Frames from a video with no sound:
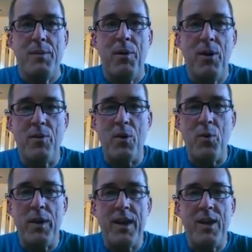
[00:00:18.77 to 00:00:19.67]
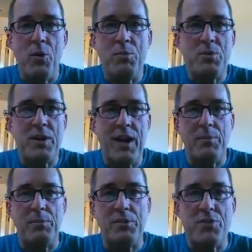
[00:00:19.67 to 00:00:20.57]
Part of what we hope to
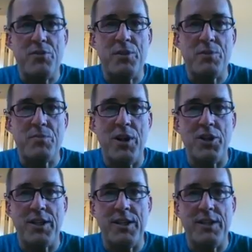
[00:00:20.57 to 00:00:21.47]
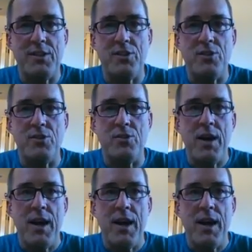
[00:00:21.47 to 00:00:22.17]
accomplish through this project is to